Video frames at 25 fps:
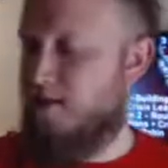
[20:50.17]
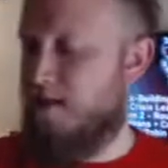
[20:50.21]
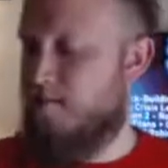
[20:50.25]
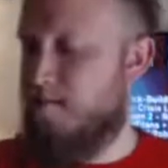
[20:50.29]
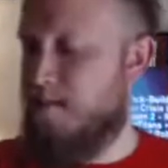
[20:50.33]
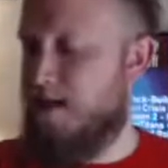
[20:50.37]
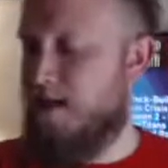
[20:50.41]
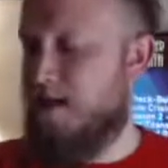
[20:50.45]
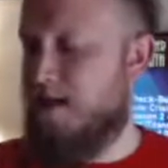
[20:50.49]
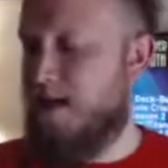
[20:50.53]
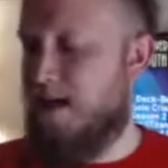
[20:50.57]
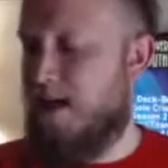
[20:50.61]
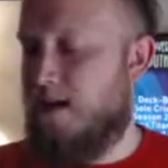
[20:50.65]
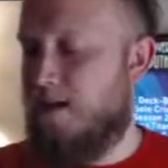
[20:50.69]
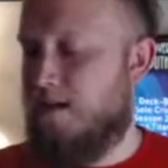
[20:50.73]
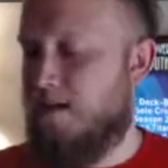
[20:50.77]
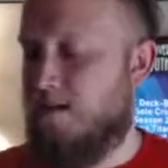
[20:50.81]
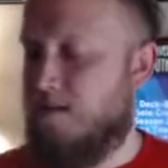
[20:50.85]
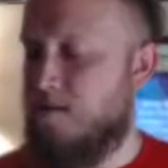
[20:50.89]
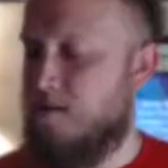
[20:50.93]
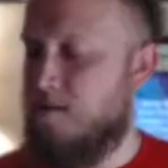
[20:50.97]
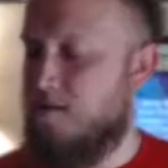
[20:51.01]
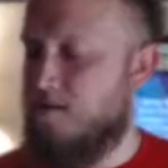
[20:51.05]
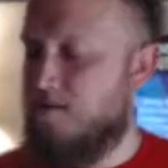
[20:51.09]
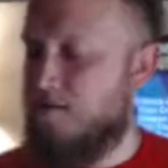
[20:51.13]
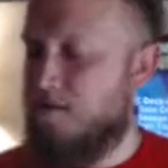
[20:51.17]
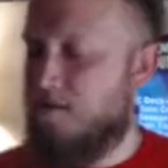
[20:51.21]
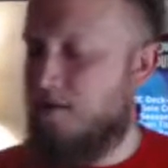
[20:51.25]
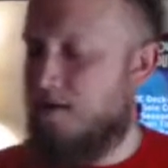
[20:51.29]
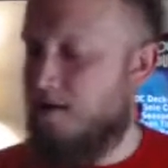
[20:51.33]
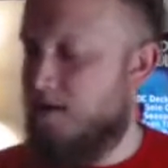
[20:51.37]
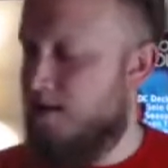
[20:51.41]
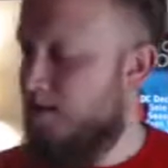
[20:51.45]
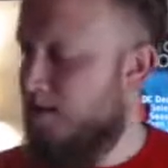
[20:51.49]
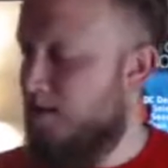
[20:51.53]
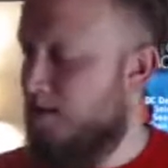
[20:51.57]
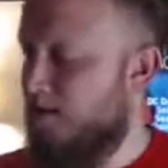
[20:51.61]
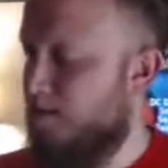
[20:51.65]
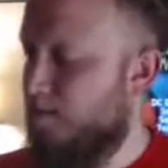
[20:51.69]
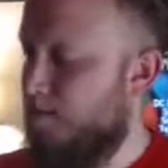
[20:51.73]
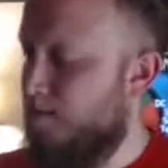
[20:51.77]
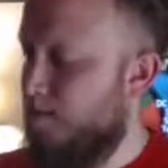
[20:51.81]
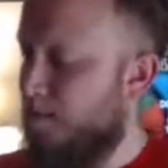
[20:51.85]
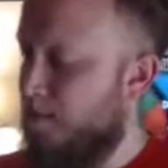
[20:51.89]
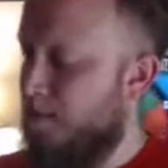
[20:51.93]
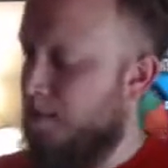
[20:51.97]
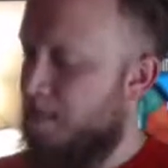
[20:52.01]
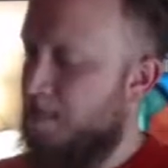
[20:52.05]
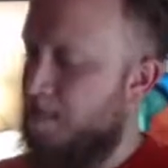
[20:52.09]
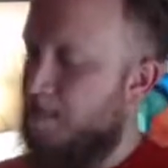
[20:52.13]
I mean, attacks are useless.
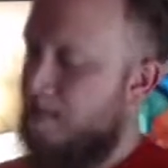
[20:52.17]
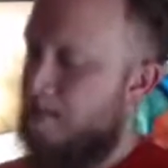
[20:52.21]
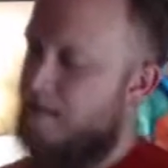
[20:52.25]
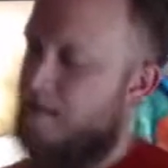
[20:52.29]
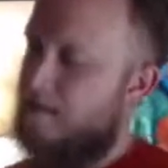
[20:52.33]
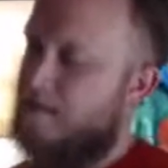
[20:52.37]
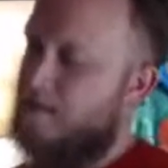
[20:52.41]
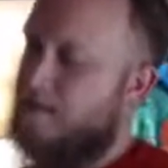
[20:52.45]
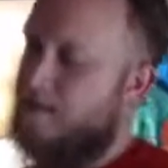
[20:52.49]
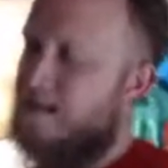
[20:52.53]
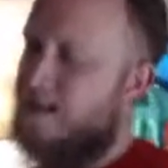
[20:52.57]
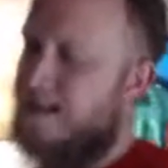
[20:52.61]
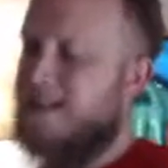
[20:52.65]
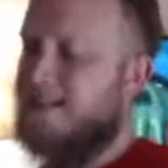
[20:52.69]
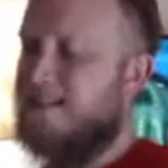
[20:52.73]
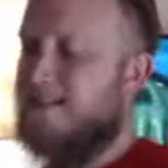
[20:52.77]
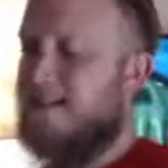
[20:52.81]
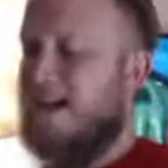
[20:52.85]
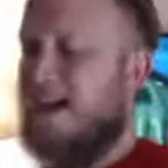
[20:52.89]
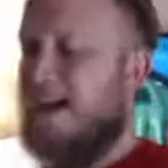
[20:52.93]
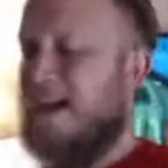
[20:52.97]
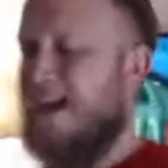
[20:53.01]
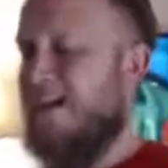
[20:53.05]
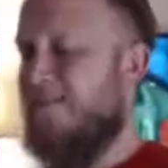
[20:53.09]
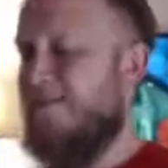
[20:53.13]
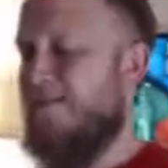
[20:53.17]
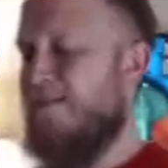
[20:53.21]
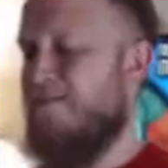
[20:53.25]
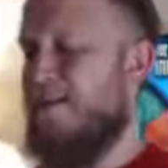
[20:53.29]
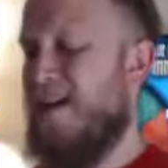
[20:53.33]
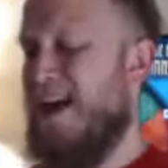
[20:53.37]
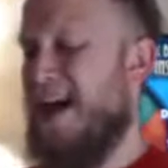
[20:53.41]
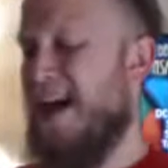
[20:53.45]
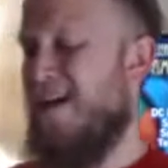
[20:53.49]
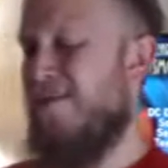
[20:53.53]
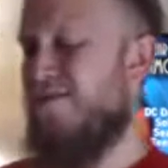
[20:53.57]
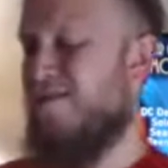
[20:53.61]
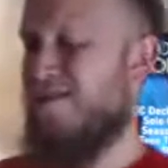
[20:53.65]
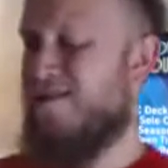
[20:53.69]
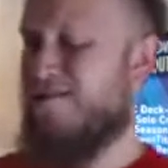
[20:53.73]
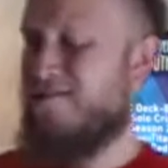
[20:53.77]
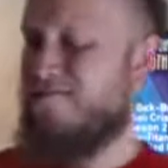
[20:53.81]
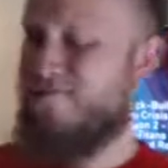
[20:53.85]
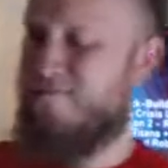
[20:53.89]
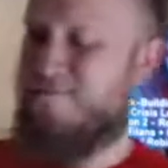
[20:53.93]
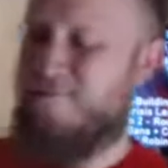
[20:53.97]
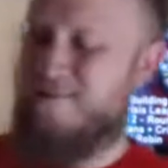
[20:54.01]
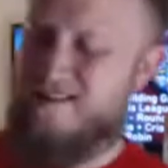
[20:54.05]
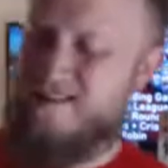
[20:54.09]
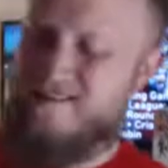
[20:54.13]
I guess I have the power,
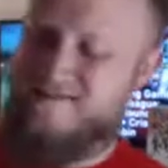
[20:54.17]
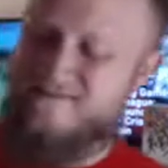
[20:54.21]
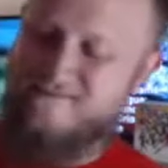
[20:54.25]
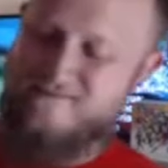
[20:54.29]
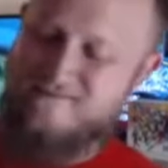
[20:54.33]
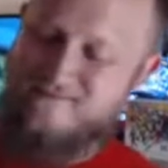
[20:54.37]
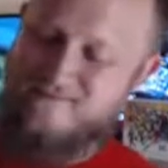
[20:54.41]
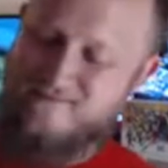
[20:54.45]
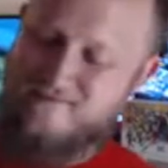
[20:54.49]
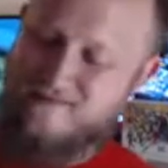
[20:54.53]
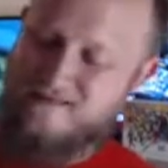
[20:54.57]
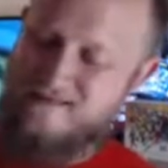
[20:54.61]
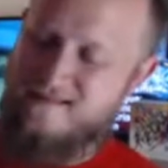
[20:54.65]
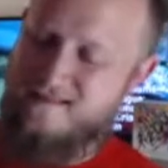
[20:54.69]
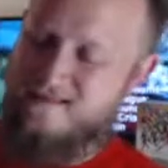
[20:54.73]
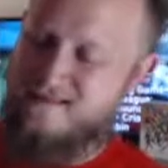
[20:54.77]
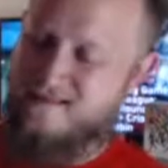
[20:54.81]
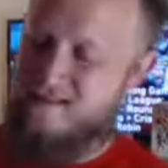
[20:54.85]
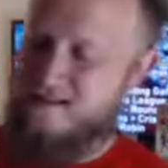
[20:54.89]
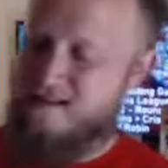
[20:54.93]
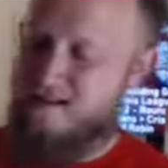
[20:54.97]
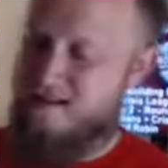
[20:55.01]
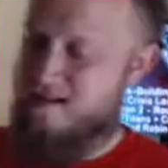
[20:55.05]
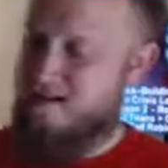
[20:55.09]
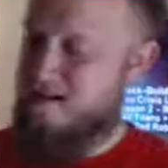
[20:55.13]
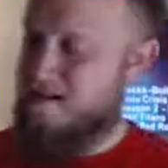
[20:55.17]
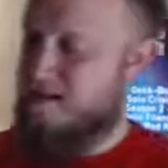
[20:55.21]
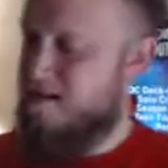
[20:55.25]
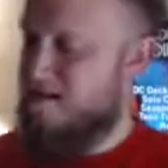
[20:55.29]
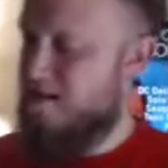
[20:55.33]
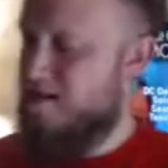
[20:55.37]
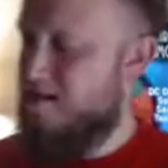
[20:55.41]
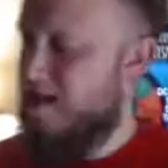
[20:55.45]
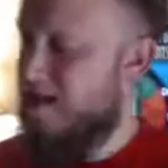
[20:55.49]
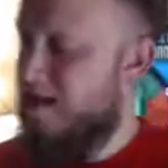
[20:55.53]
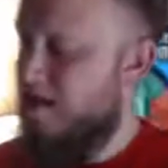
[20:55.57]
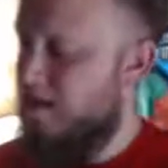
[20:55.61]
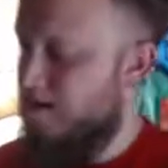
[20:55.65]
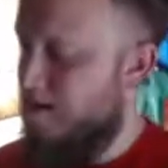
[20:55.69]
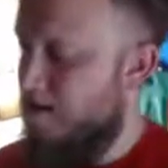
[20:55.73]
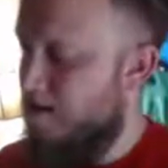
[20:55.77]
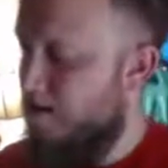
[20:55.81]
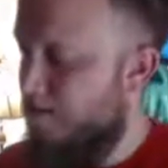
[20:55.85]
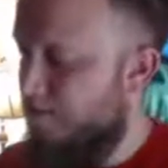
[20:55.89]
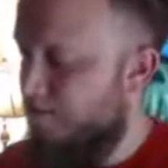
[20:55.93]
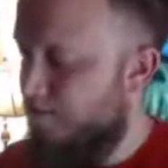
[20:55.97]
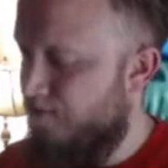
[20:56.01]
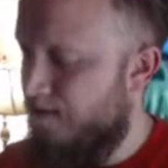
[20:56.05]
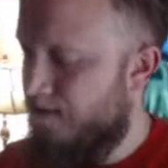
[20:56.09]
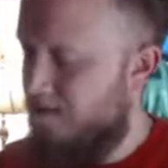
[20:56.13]
but I don't
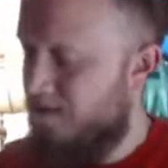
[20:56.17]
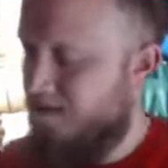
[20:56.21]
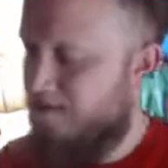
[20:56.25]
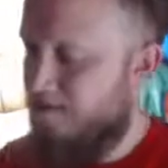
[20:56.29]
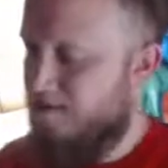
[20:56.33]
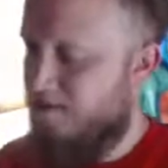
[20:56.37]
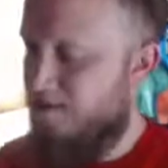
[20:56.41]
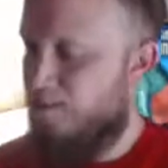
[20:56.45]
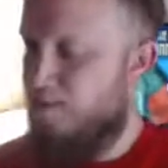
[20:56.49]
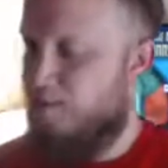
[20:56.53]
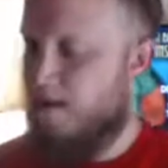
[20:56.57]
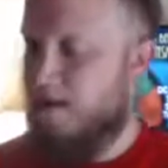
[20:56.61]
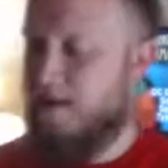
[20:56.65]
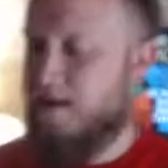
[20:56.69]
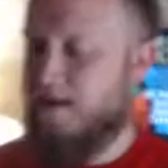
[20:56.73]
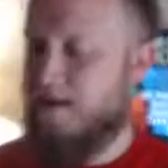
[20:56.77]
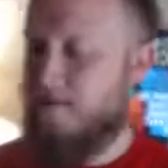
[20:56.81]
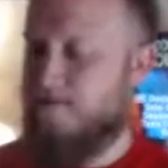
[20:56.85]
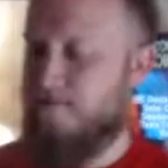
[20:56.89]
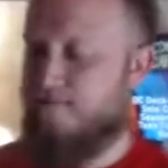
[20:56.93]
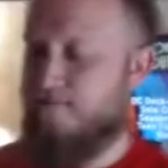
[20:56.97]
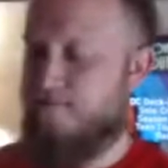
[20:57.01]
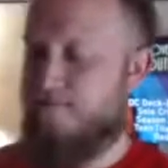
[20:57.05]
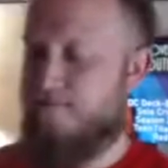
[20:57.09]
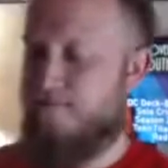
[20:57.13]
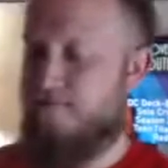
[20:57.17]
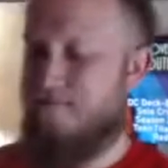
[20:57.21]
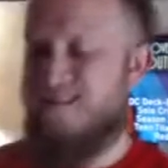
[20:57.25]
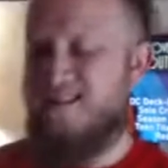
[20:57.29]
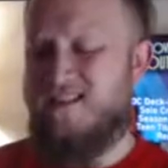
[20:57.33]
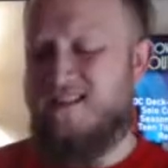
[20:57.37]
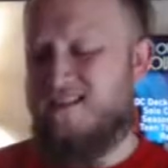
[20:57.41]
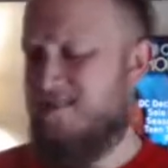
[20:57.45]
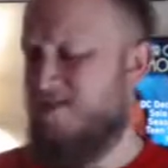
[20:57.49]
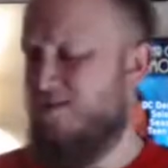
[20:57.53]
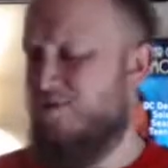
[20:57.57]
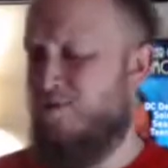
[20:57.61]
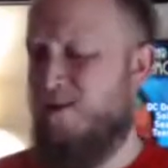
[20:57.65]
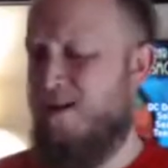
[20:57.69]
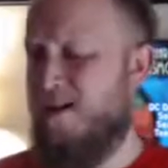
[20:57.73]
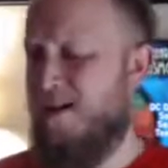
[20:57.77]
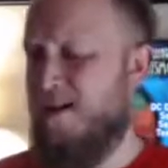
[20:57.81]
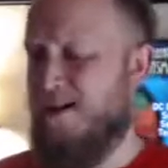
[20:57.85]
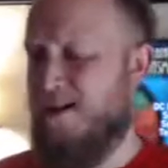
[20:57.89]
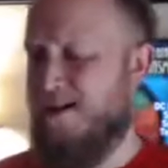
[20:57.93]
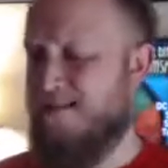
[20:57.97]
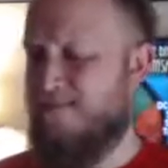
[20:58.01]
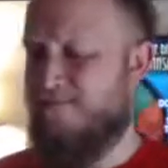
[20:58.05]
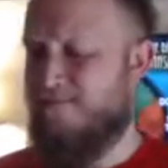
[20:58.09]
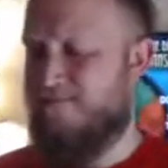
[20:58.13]
know. I just don't want it. Just don't
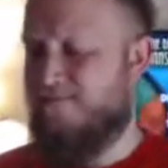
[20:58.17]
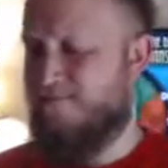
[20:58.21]
want it.